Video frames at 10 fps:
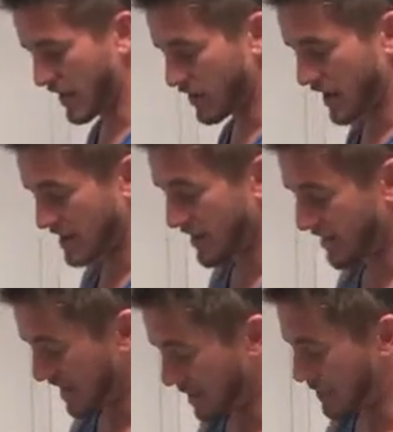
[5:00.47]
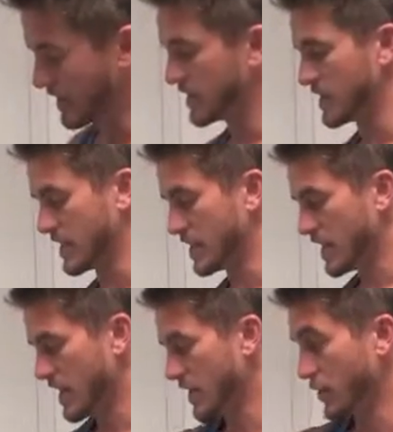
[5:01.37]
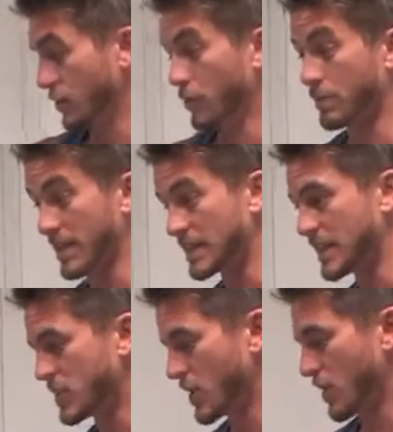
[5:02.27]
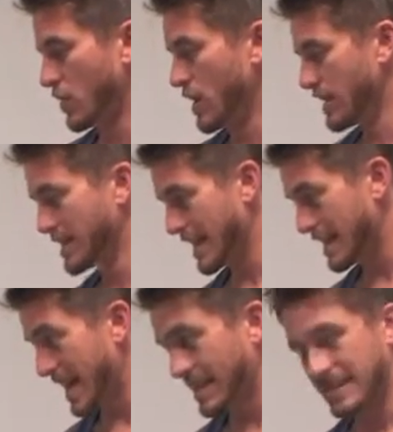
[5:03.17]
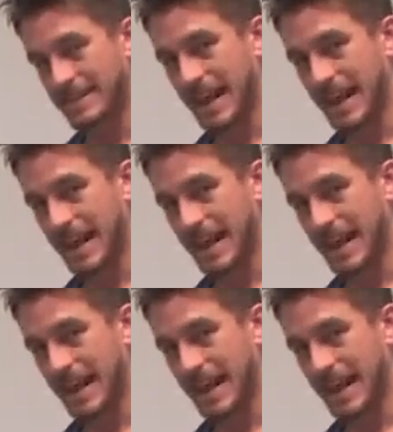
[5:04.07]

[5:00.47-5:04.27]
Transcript: that you guys have families and you're busy, so take that